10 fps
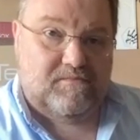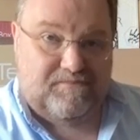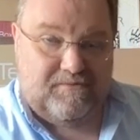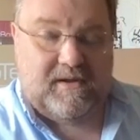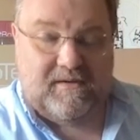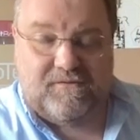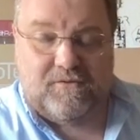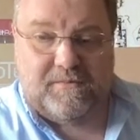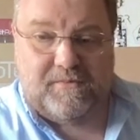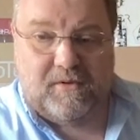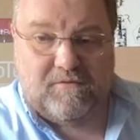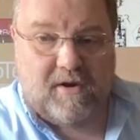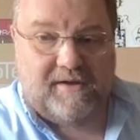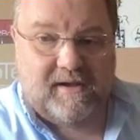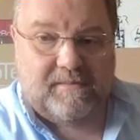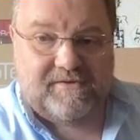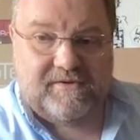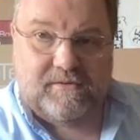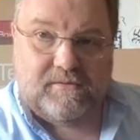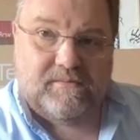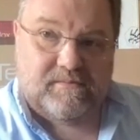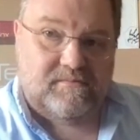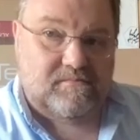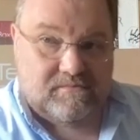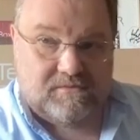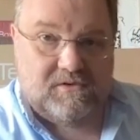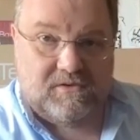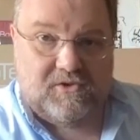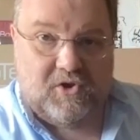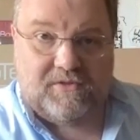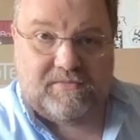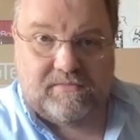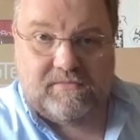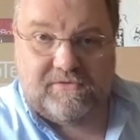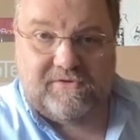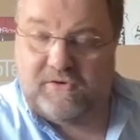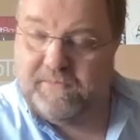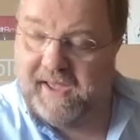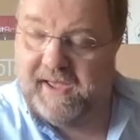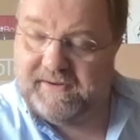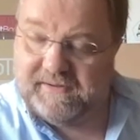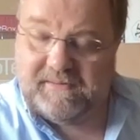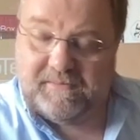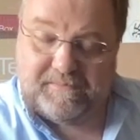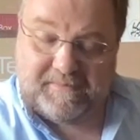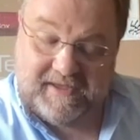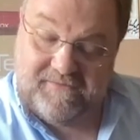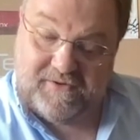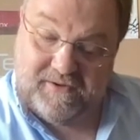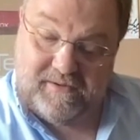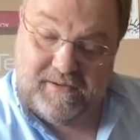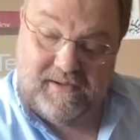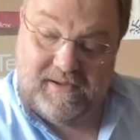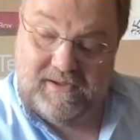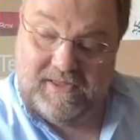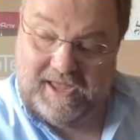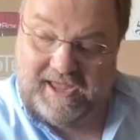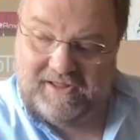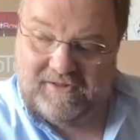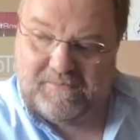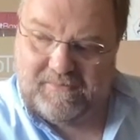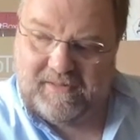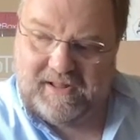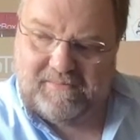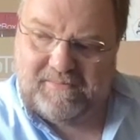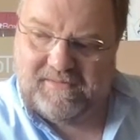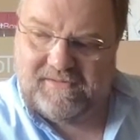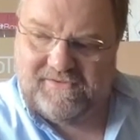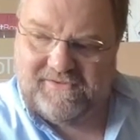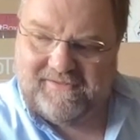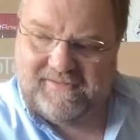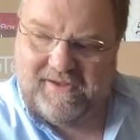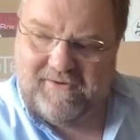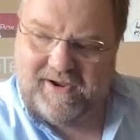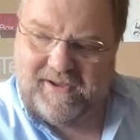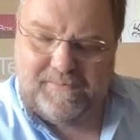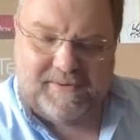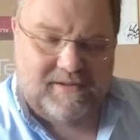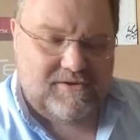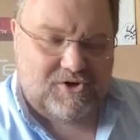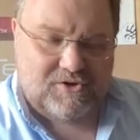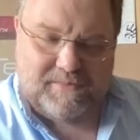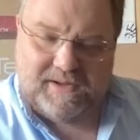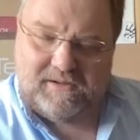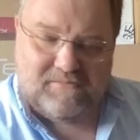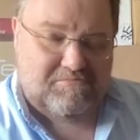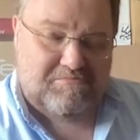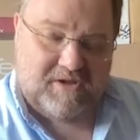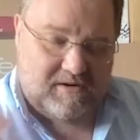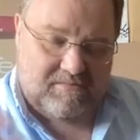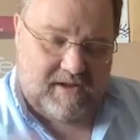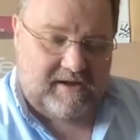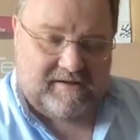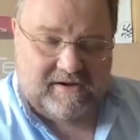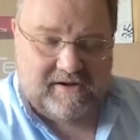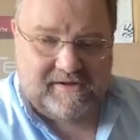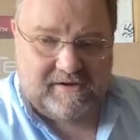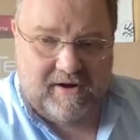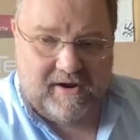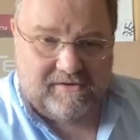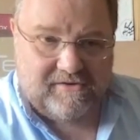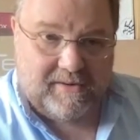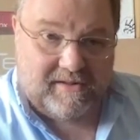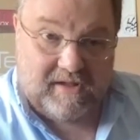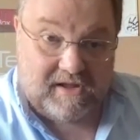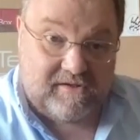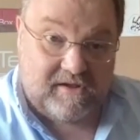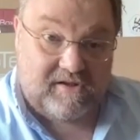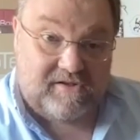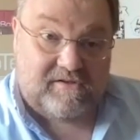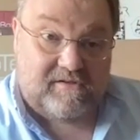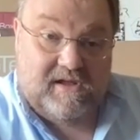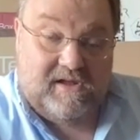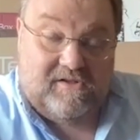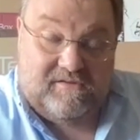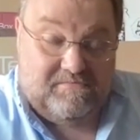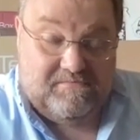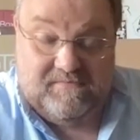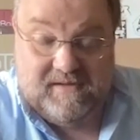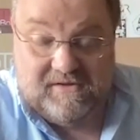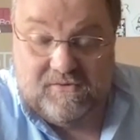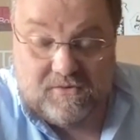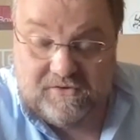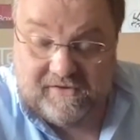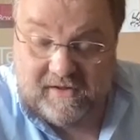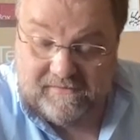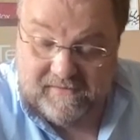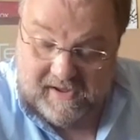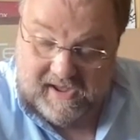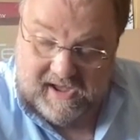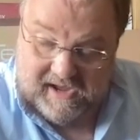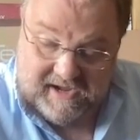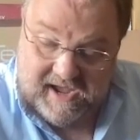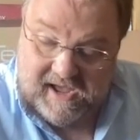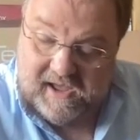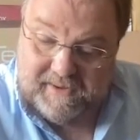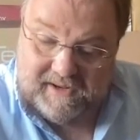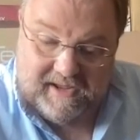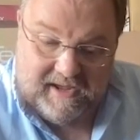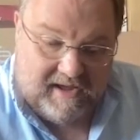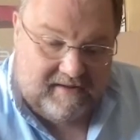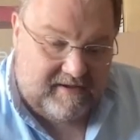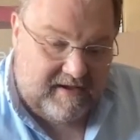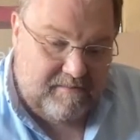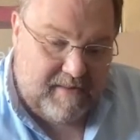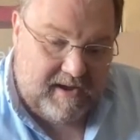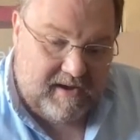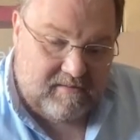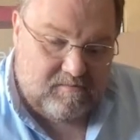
pretty affordable right up to not too bad, given it sits there in company that should be, you know, 80-90 grand. So it's all good stuff. And yeah, I mean, EAT make